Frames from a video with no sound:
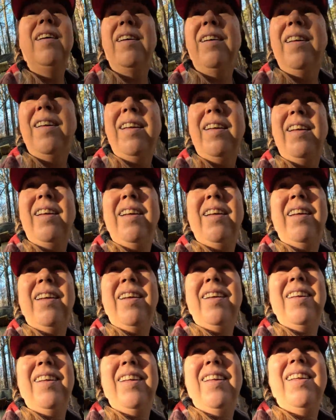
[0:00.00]

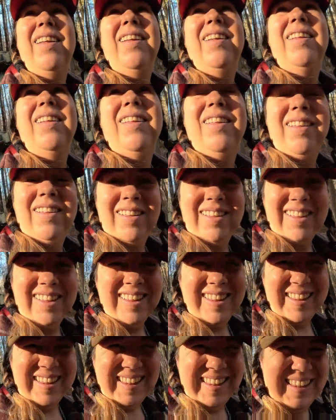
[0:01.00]
No one is speaking in this clip.